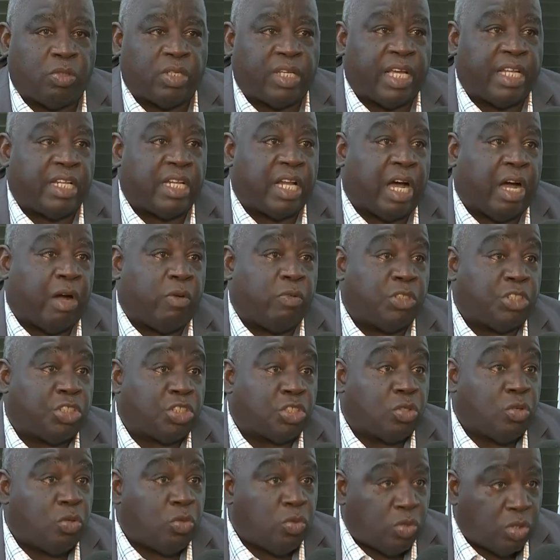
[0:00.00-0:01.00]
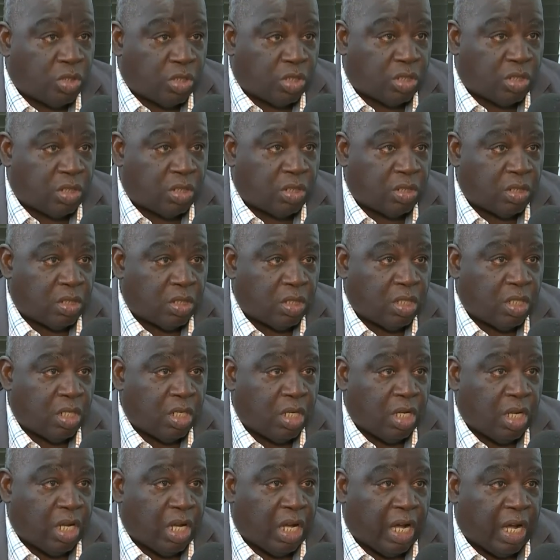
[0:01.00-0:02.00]
get our schools
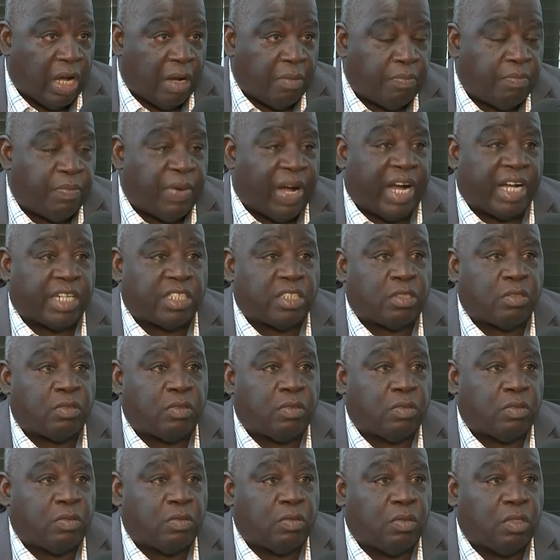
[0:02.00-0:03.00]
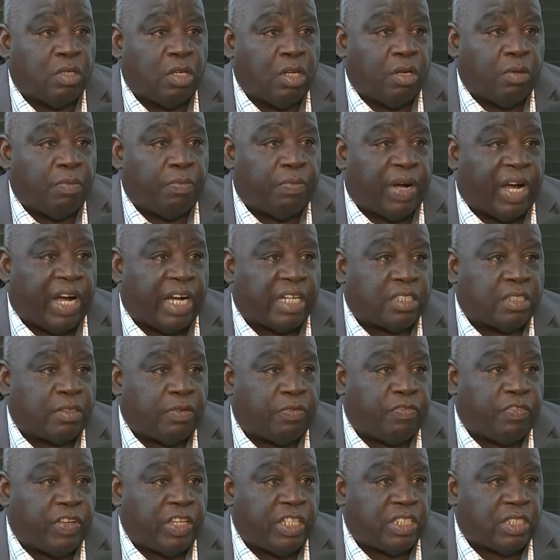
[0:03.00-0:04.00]
back to
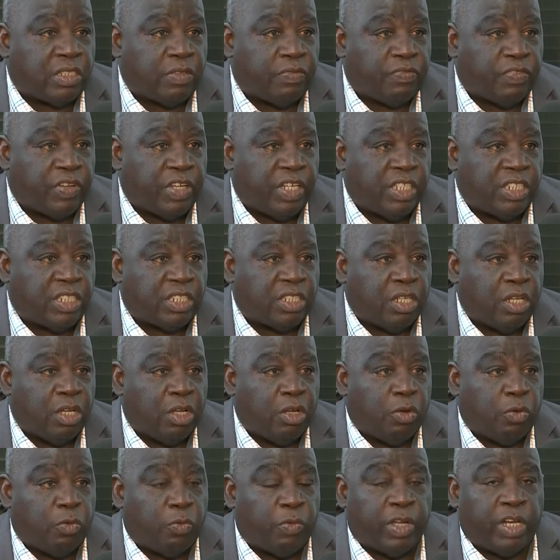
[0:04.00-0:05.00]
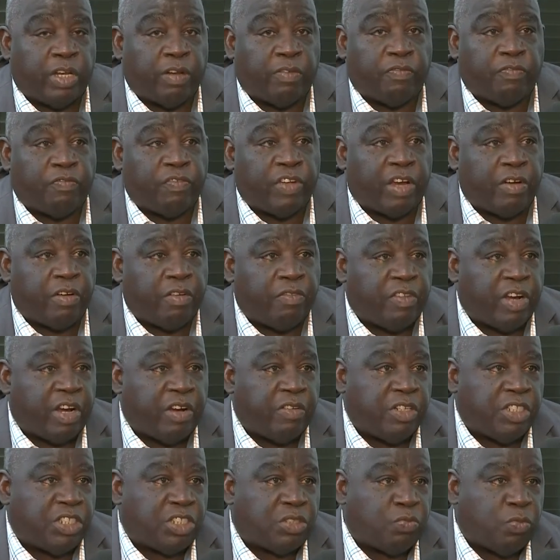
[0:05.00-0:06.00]
face-to-face with a very,
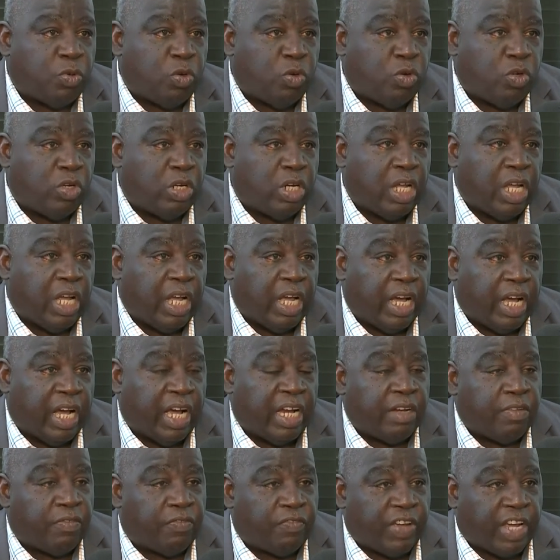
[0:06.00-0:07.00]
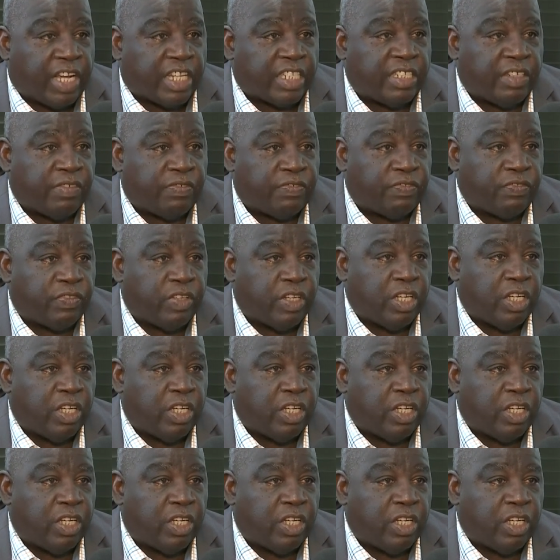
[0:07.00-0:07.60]
very smooth and effective